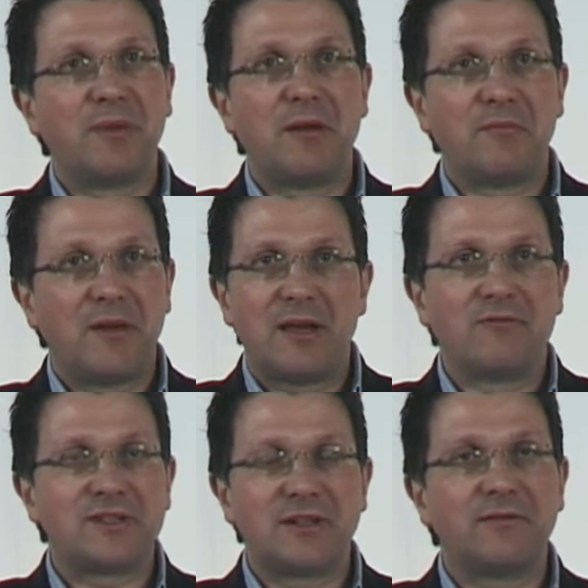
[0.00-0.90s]
in
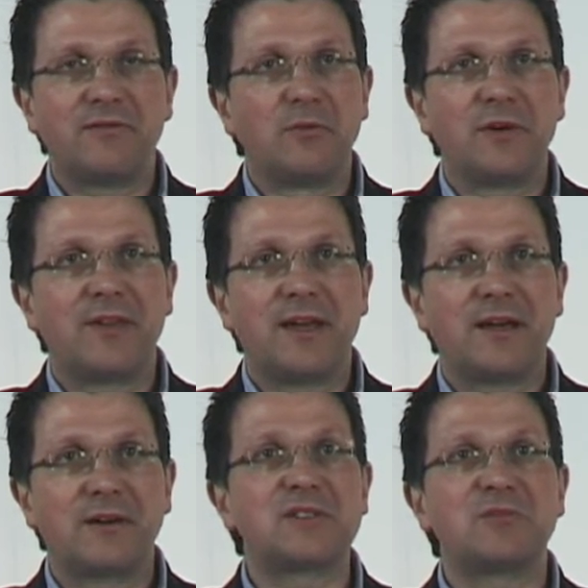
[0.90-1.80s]
return for what their
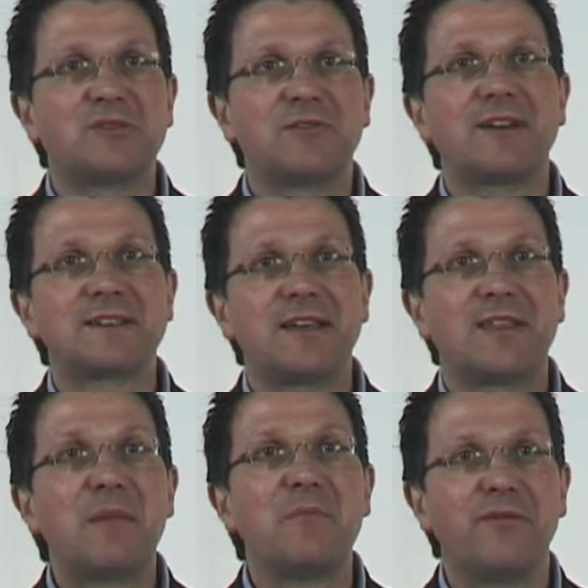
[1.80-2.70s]
customers are asking
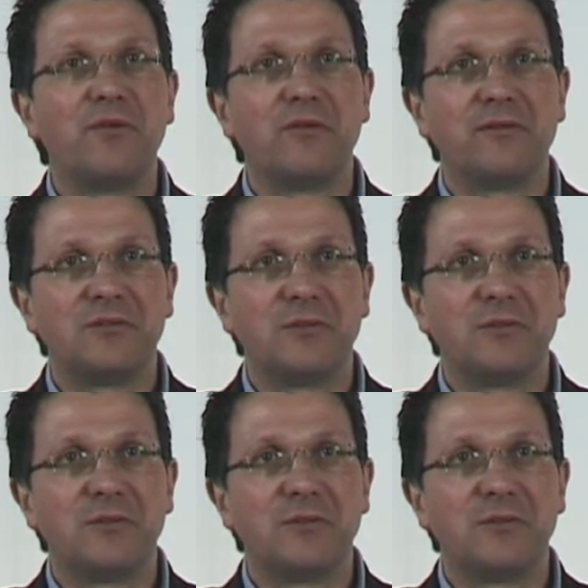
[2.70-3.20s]
them for in the